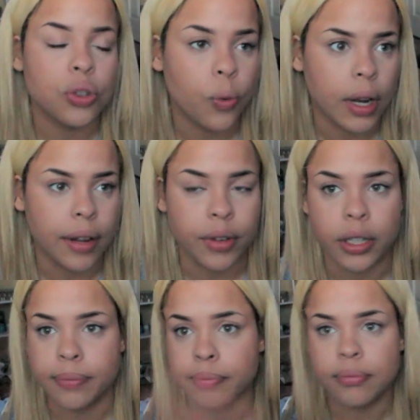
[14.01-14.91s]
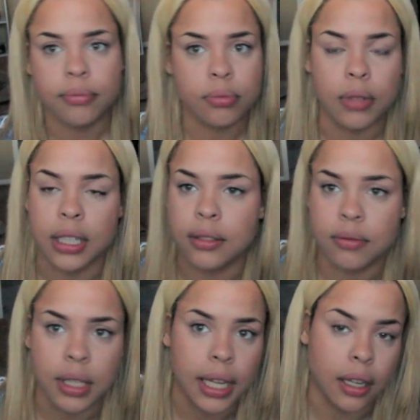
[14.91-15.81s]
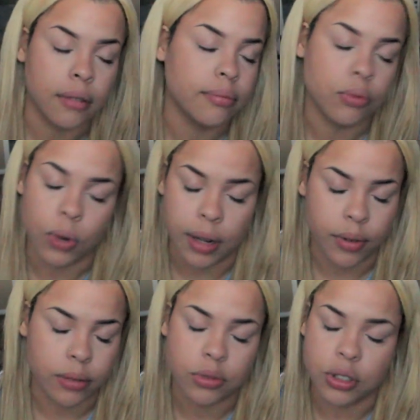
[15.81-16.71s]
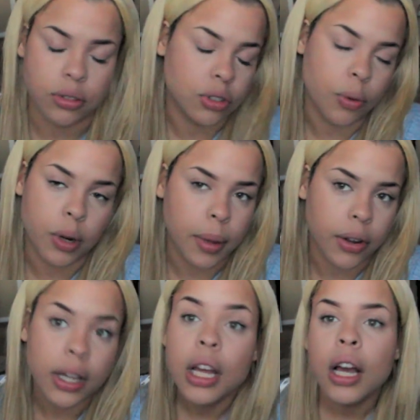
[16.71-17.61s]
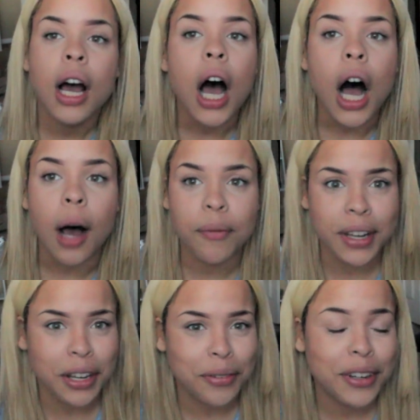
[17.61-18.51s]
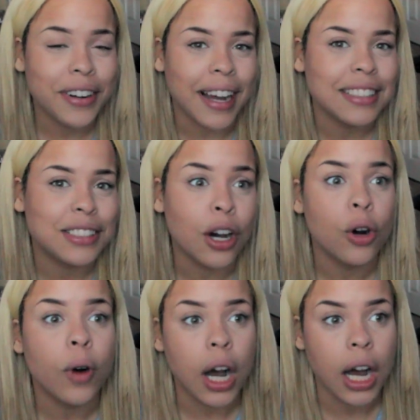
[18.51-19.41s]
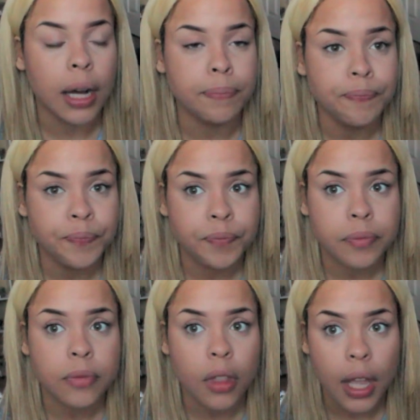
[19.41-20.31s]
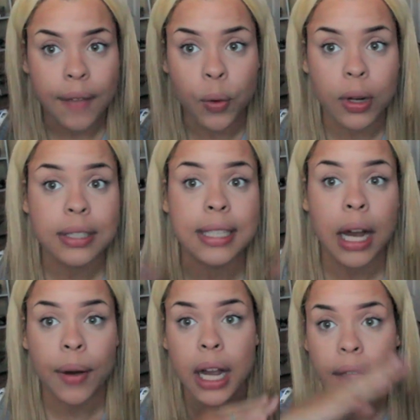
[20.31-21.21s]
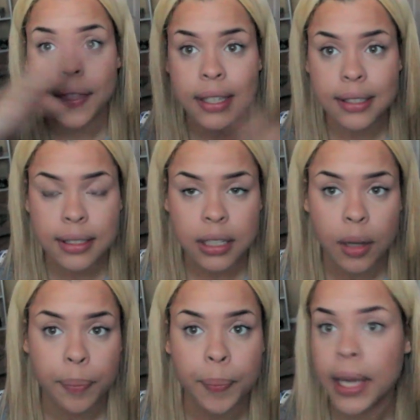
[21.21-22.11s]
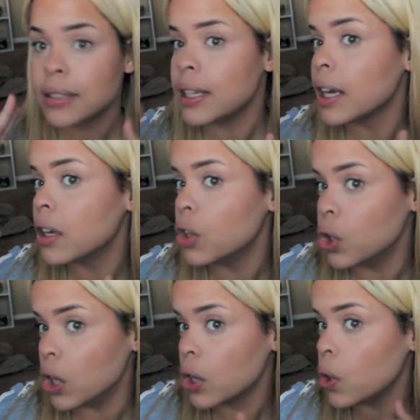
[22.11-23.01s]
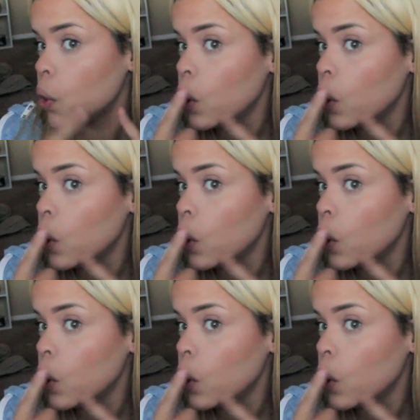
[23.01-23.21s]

whatever, whatever, just don't worry about it, video for you guys. So if you want to see how I got this basic look